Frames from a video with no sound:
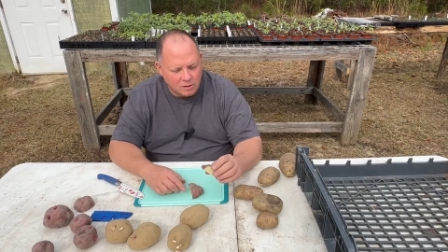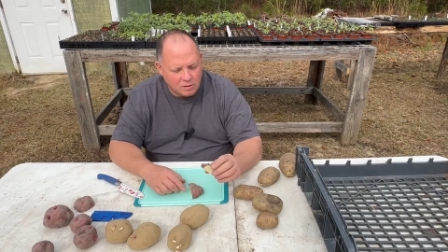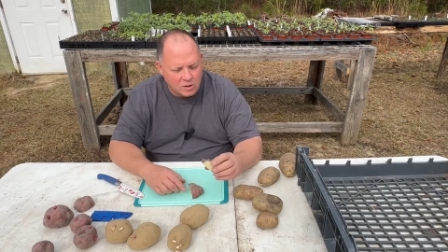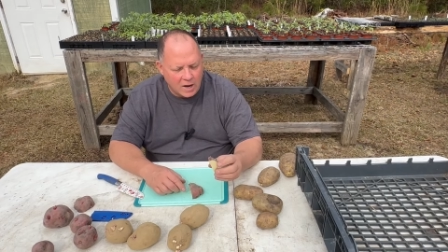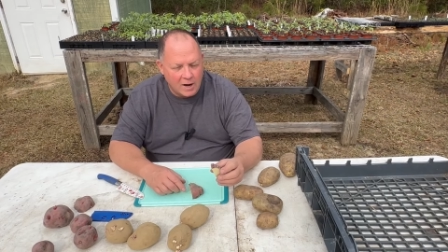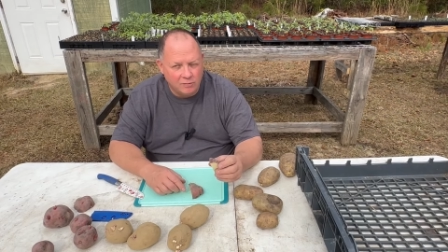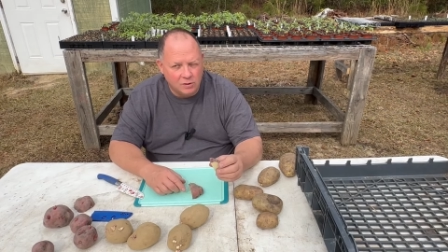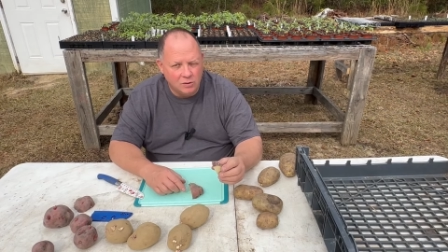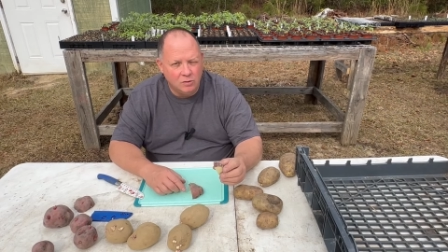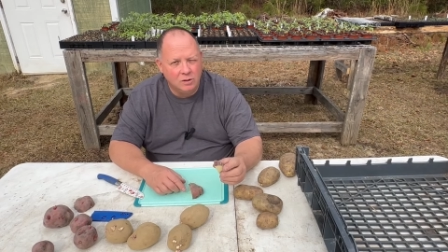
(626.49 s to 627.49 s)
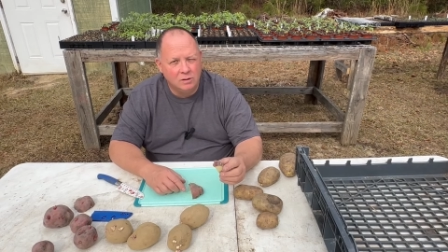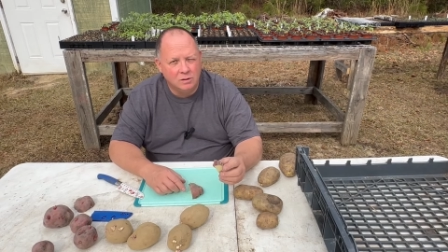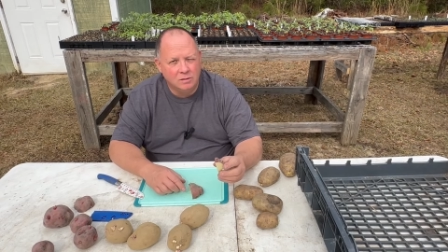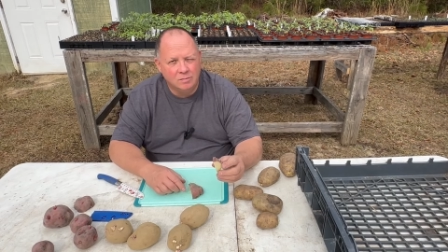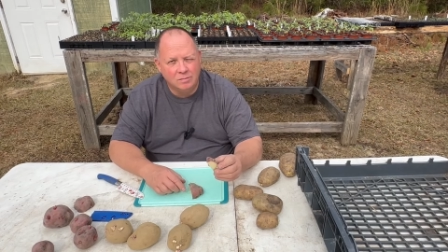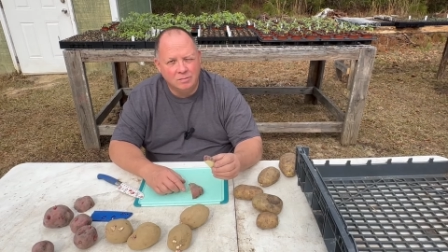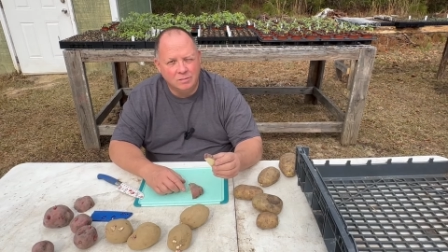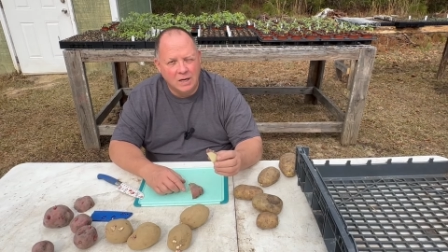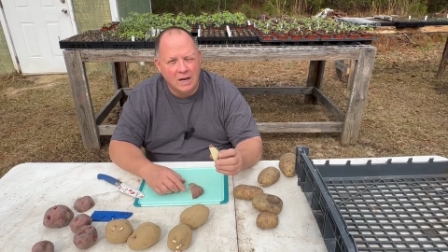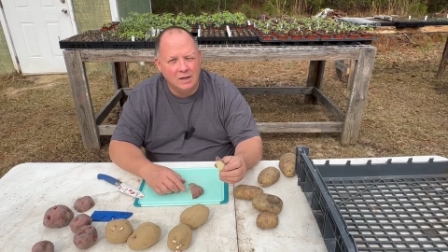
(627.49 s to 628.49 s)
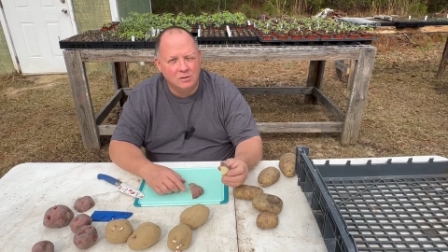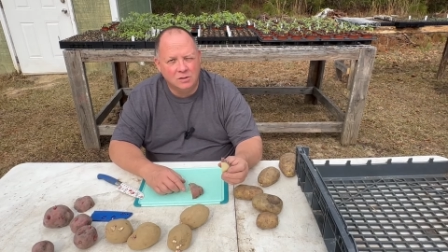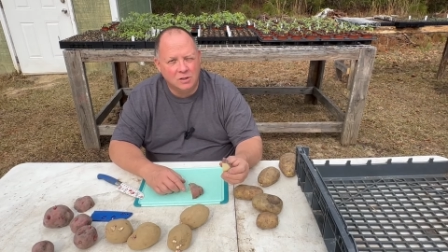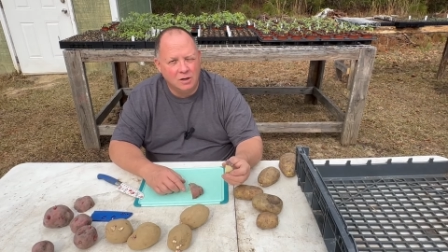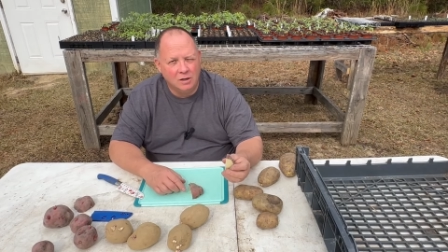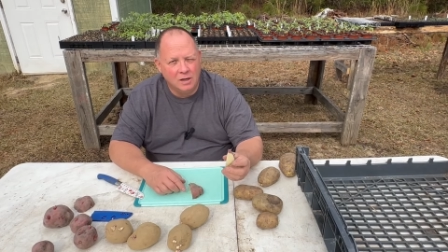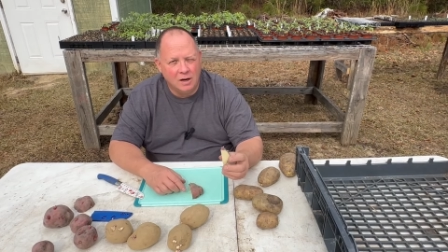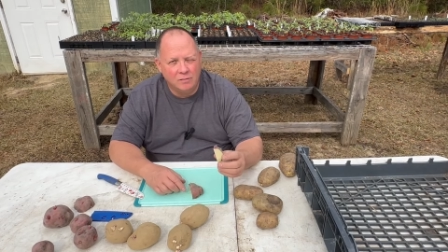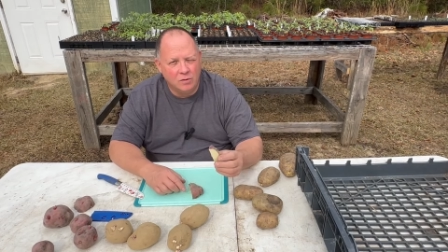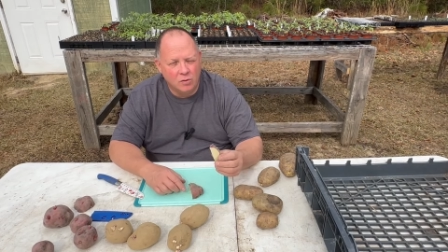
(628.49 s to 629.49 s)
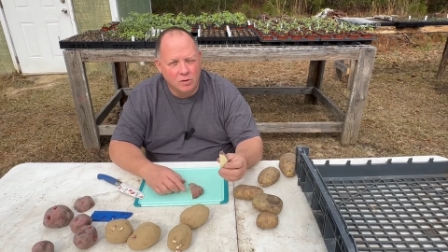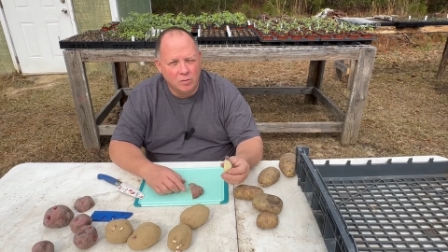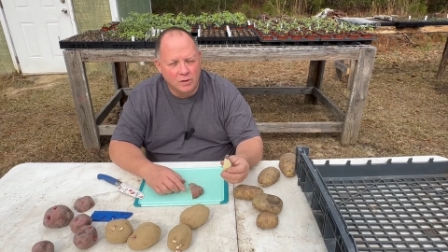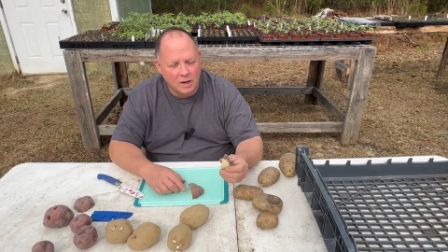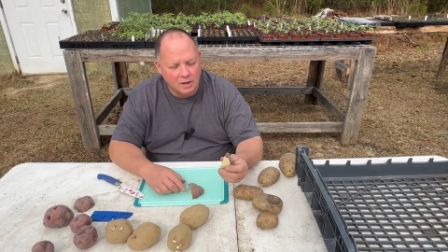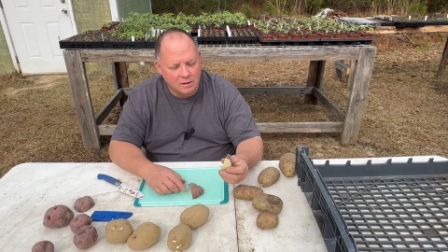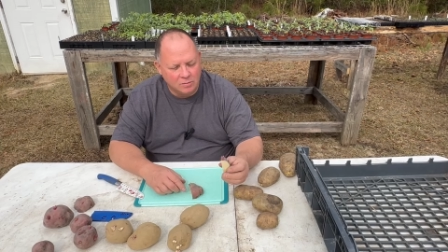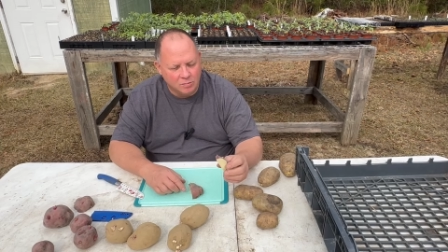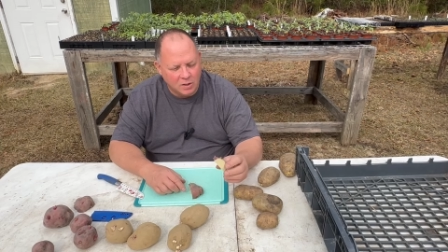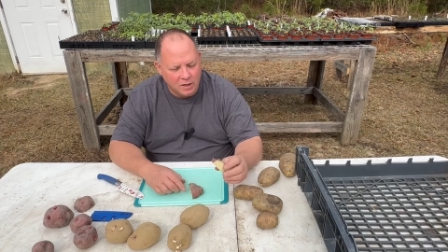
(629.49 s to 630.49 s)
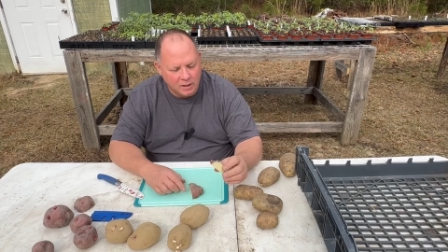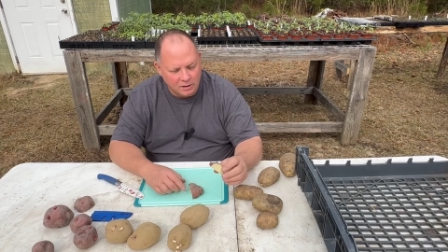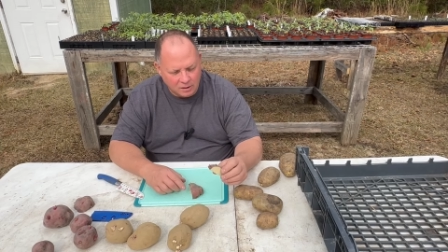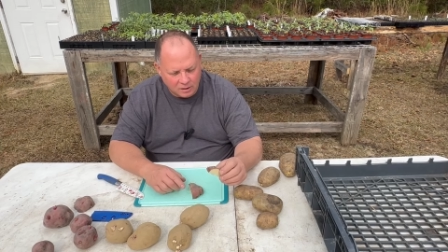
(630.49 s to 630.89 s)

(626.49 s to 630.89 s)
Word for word: Do you have to do it? Not necessarily. I've grown them without it, but